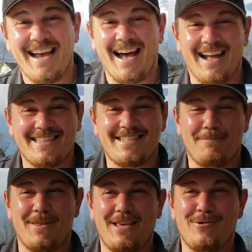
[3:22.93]
Uh, it's
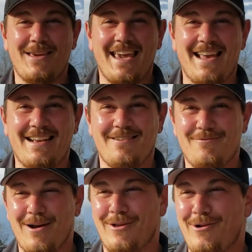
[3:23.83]
something you get
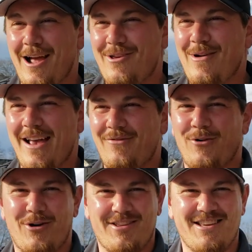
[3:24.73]
whether or not you ask
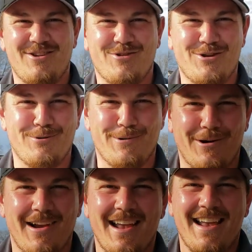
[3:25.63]
for it as a
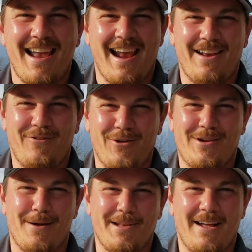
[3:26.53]
YouTuber, and if you're
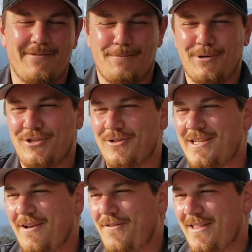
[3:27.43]
dumb enough to put
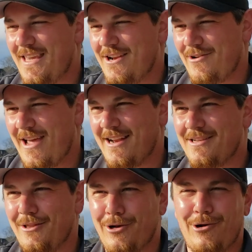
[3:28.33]
yourself on the internet
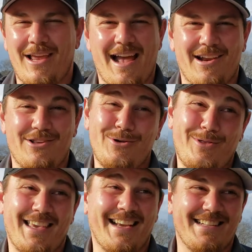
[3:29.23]
learning how to do
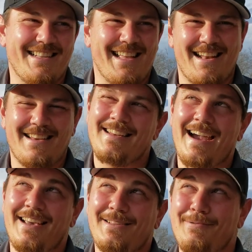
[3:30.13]
things, then
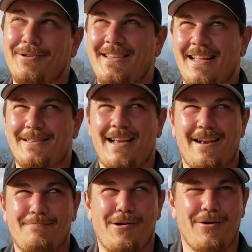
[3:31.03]
I suppose that's kind
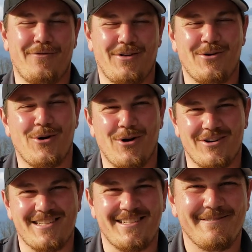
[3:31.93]
of par for the
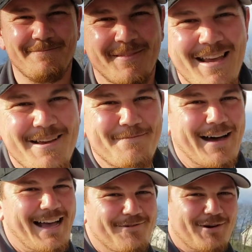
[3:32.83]
course.
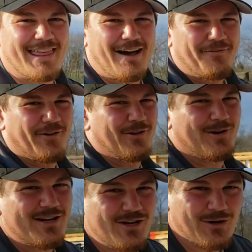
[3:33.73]
But without further
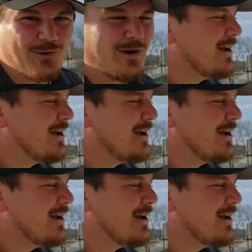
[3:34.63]
ado,